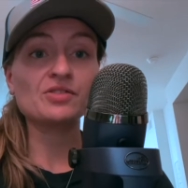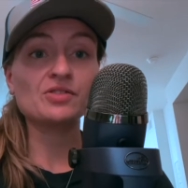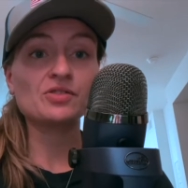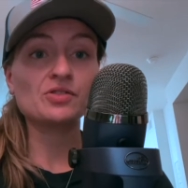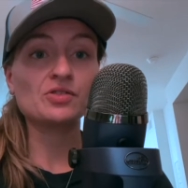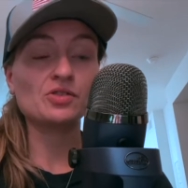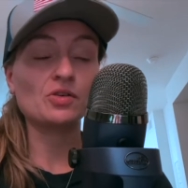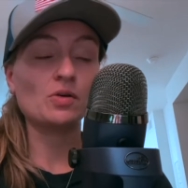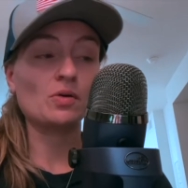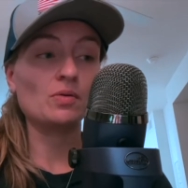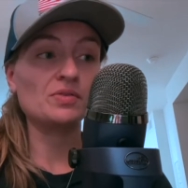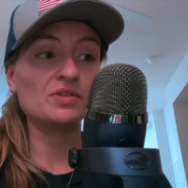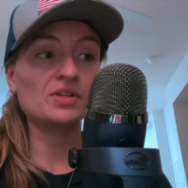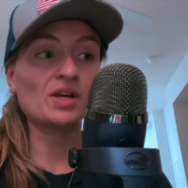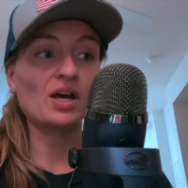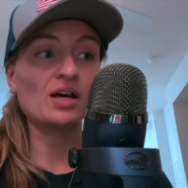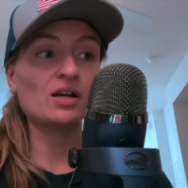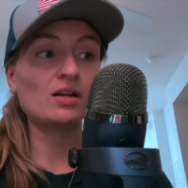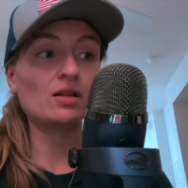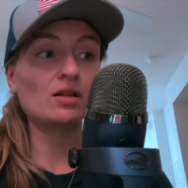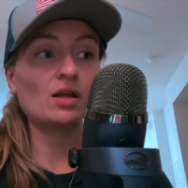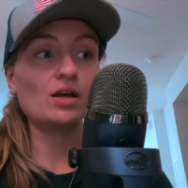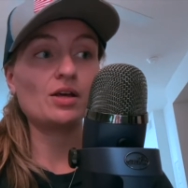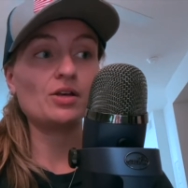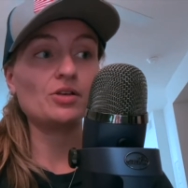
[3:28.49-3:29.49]
So it was
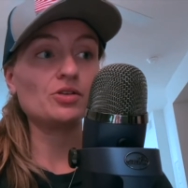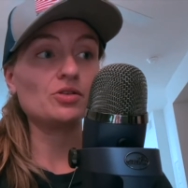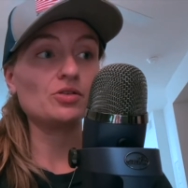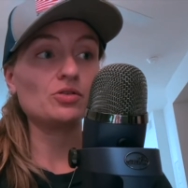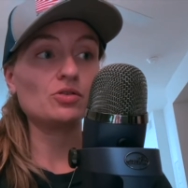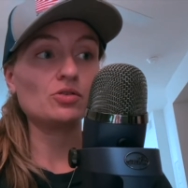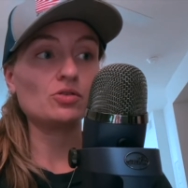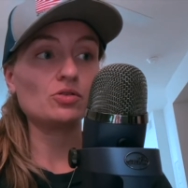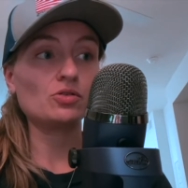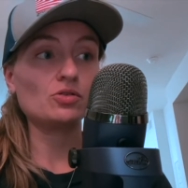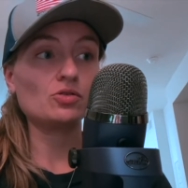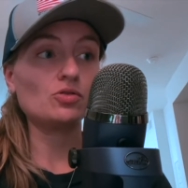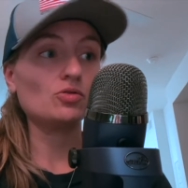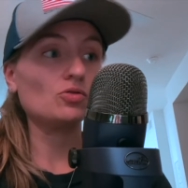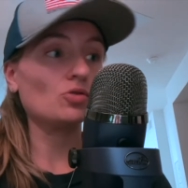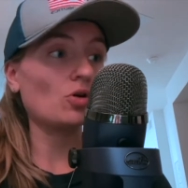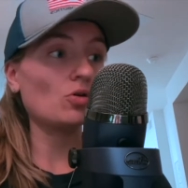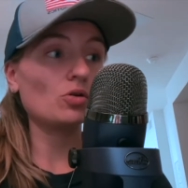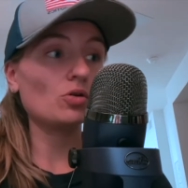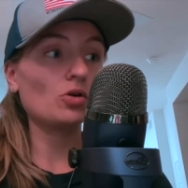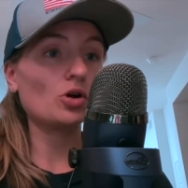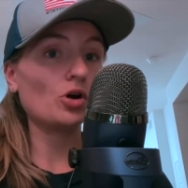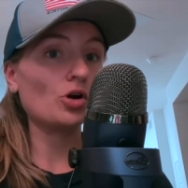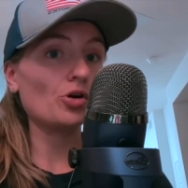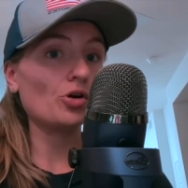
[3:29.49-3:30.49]
kind of like you
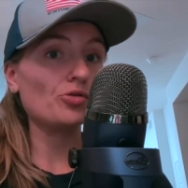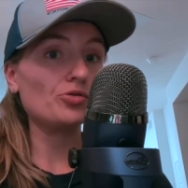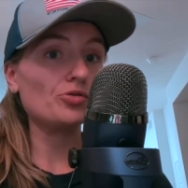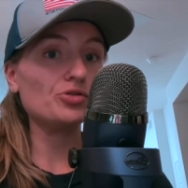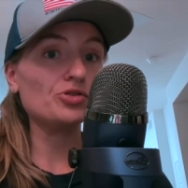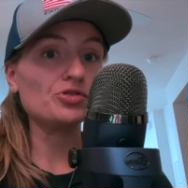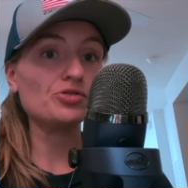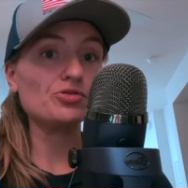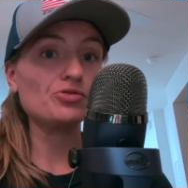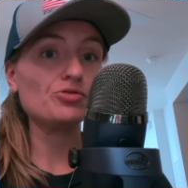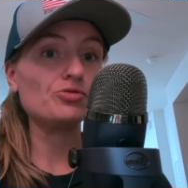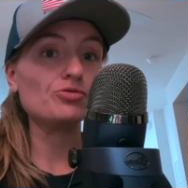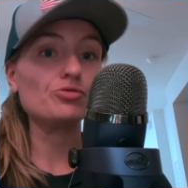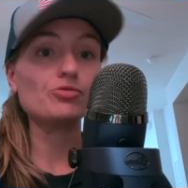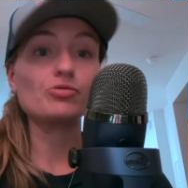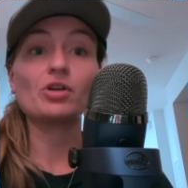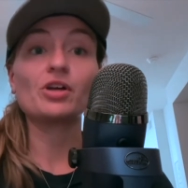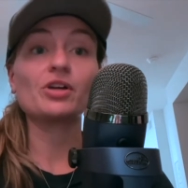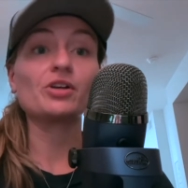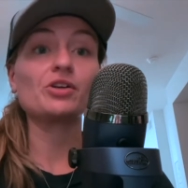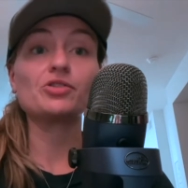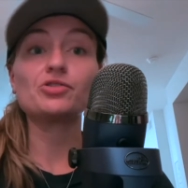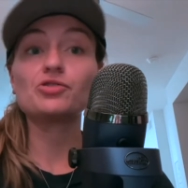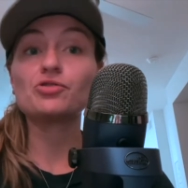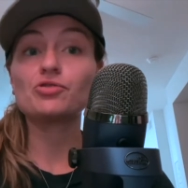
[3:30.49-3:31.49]
don't go to
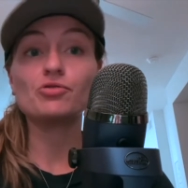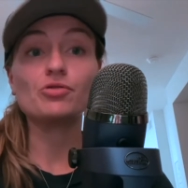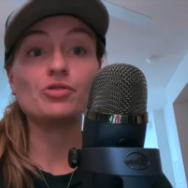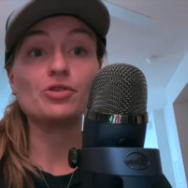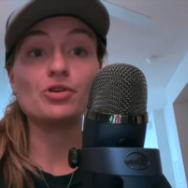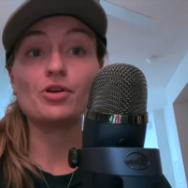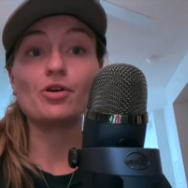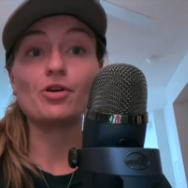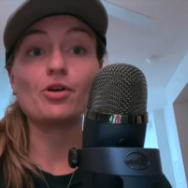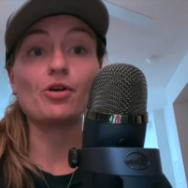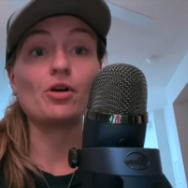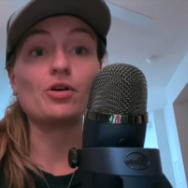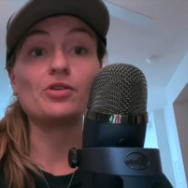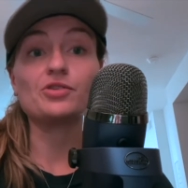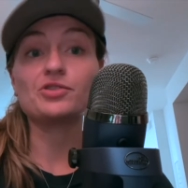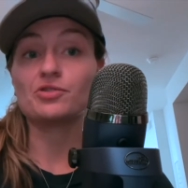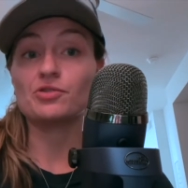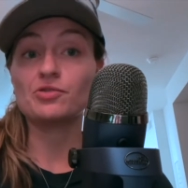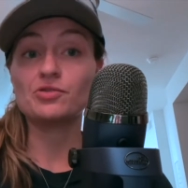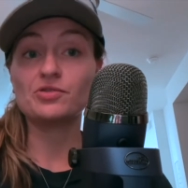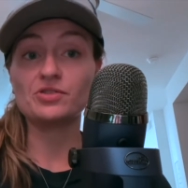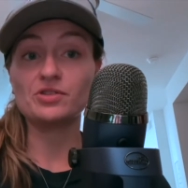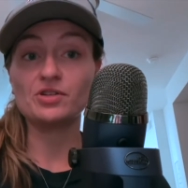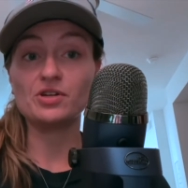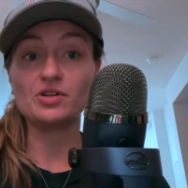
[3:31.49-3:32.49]
like a two-year
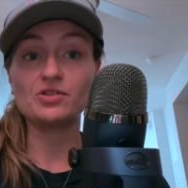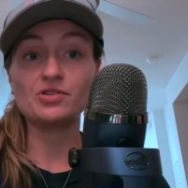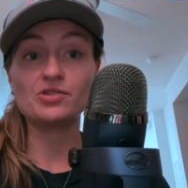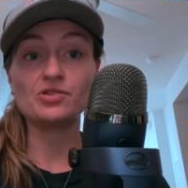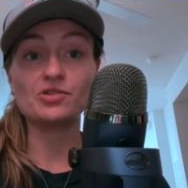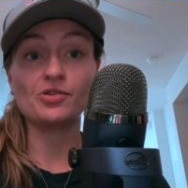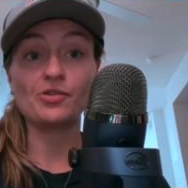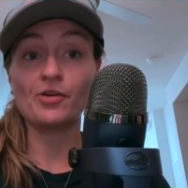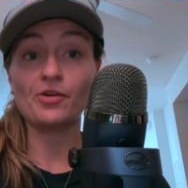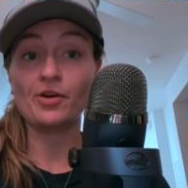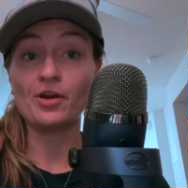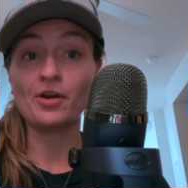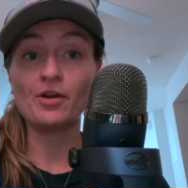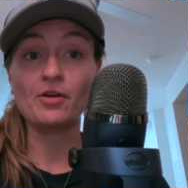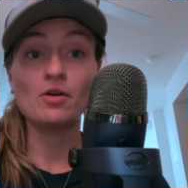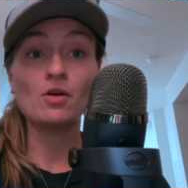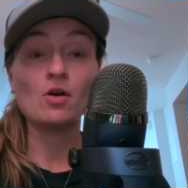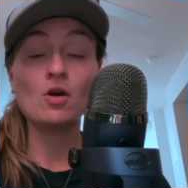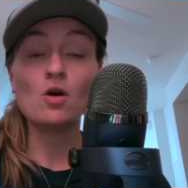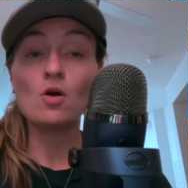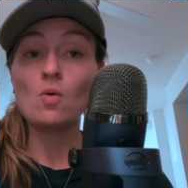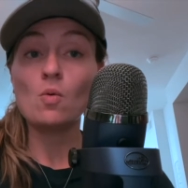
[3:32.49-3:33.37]
associate's degree